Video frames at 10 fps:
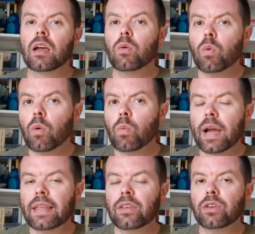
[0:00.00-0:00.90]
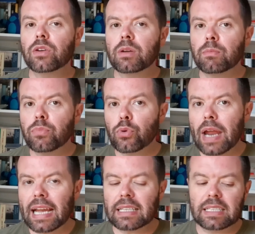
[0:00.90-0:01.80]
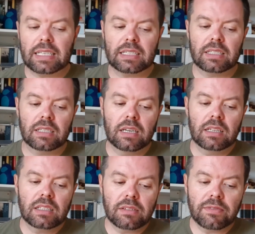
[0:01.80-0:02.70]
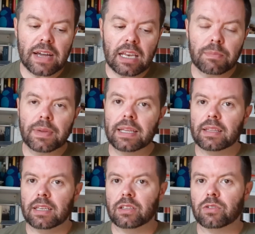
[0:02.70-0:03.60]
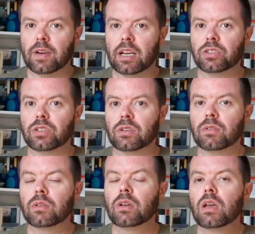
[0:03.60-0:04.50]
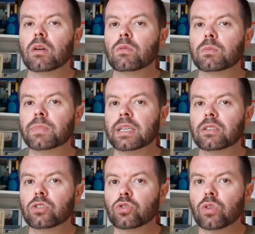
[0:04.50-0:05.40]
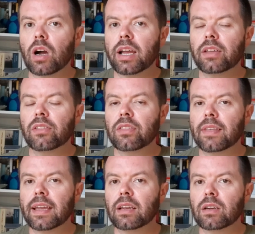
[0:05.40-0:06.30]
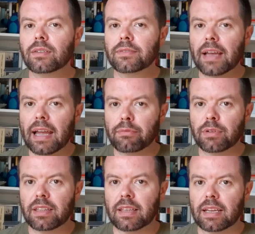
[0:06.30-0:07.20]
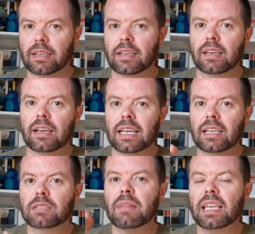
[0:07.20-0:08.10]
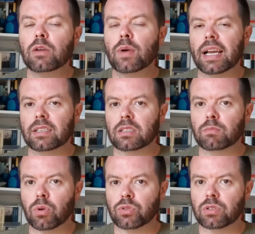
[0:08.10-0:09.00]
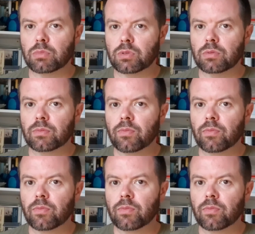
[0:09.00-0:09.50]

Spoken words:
One way that you can practice developing the interaction would be to try and think of everything in as many ways as possible.